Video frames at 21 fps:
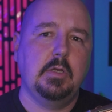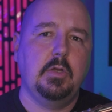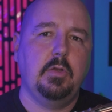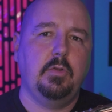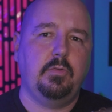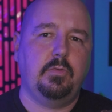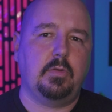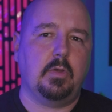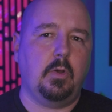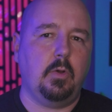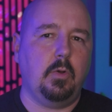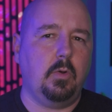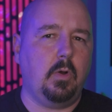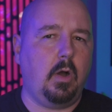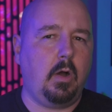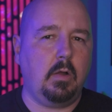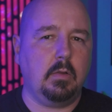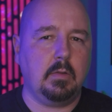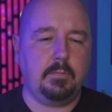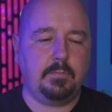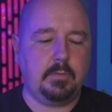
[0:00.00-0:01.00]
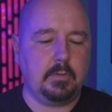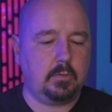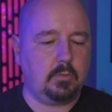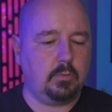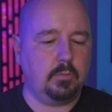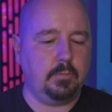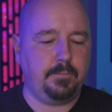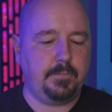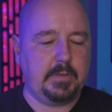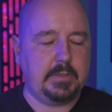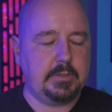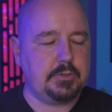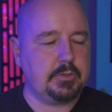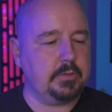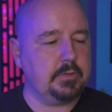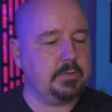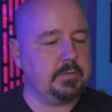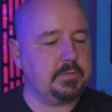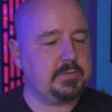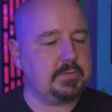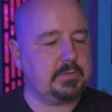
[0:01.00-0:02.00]
So all of the cool
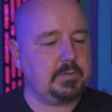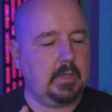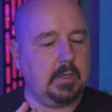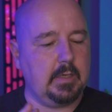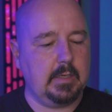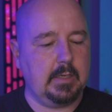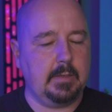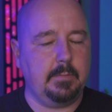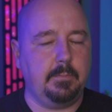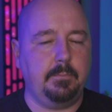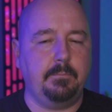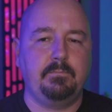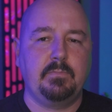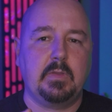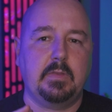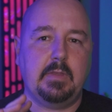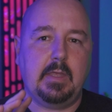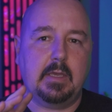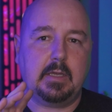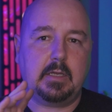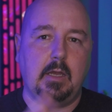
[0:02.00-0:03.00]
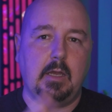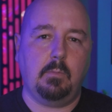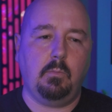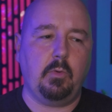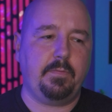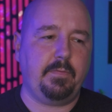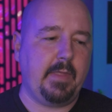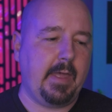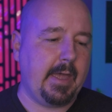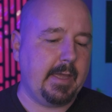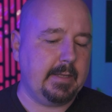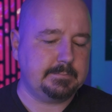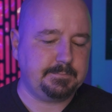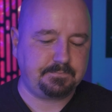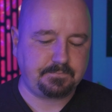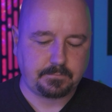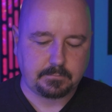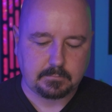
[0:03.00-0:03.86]
features that come with that.